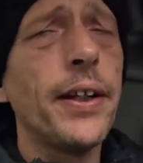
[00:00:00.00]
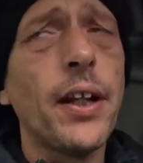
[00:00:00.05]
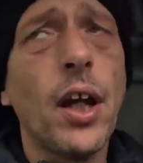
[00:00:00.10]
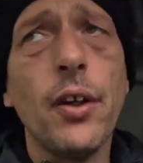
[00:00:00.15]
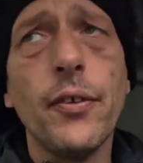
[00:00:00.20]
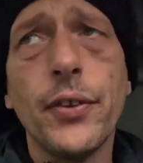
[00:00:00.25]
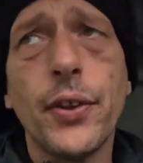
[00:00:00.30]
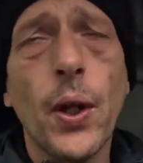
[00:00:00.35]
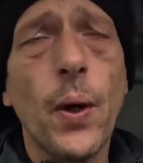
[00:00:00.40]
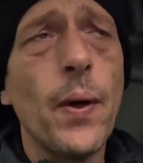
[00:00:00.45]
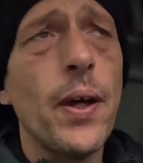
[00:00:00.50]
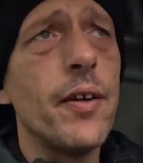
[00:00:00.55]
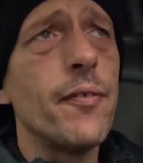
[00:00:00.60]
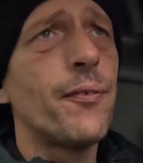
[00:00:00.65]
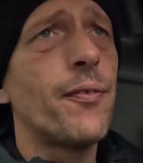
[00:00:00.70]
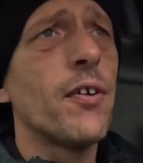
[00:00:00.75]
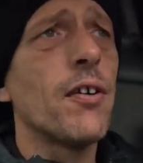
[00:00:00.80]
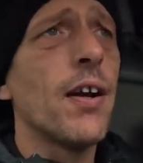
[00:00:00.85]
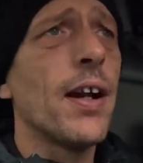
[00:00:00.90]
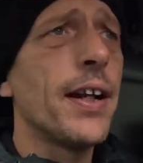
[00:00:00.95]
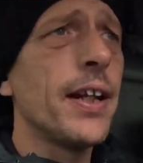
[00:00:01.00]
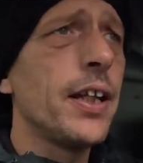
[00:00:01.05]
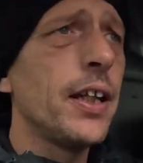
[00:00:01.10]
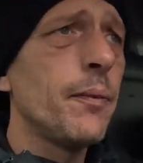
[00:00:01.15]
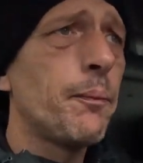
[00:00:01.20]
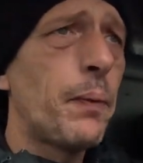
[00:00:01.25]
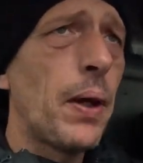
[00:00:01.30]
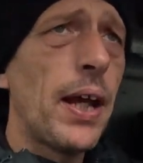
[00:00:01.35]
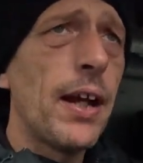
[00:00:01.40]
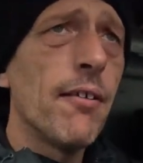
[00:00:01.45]
don't do it for any
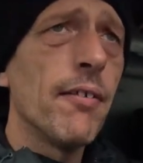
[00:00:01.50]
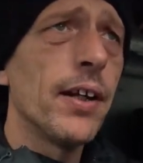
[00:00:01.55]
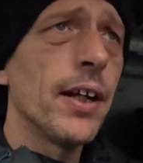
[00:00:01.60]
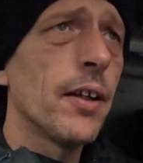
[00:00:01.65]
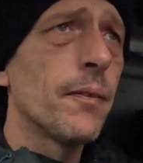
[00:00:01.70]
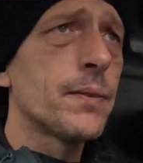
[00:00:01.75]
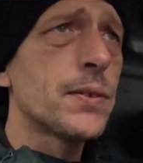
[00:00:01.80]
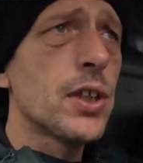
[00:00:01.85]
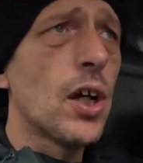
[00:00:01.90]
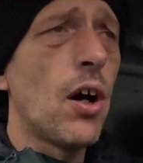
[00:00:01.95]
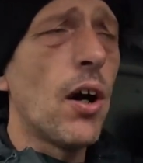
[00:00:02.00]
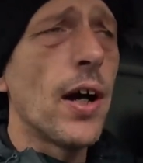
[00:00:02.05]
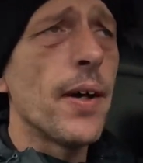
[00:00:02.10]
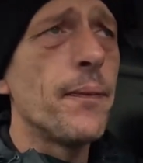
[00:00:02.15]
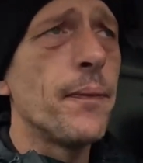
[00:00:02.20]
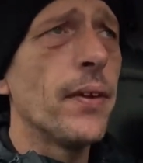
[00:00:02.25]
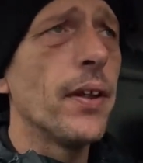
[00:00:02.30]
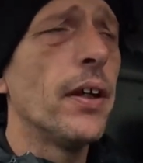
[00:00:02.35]
period of time,